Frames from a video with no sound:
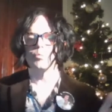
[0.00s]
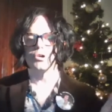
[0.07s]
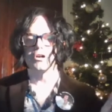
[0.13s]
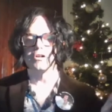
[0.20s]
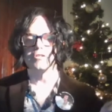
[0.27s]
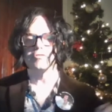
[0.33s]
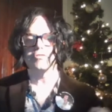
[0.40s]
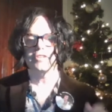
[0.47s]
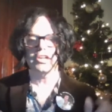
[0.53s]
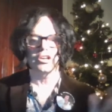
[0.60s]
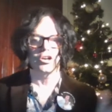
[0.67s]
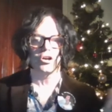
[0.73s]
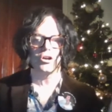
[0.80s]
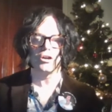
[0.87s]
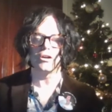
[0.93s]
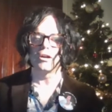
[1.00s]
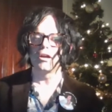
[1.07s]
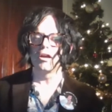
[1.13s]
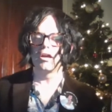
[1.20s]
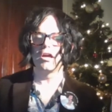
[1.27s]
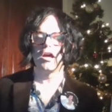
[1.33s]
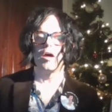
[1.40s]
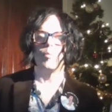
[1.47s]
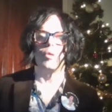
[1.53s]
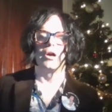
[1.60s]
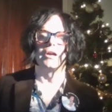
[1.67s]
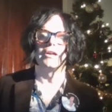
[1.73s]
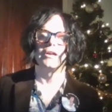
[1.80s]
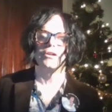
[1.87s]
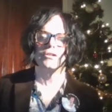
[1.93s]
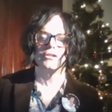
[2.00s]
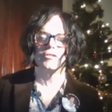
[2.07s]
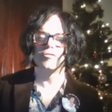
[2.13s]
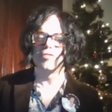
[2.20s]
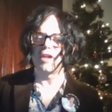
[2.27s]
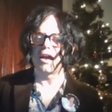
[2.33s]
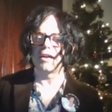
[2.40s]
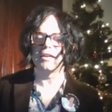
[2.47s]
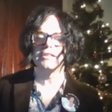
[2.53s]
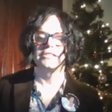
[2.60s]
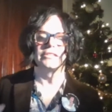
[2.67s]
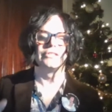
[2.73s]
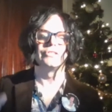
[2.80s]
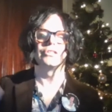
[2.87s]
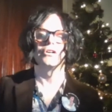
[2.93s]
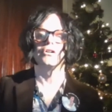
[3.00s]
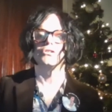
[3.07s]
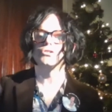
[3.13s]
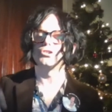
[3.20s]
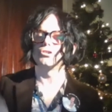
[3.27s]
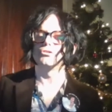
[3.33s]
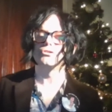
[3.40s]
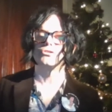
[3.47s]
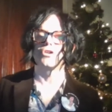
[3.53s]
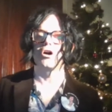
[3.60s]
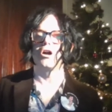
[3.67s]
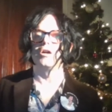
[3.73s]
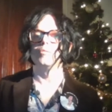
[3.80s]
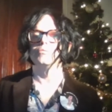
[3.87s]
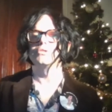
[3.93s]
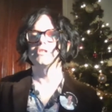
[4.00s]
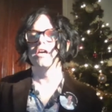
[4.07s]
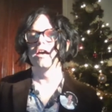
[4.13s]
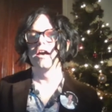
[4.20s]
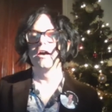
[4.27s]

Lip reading: above, here among gilded flagons and dull jeweled arms,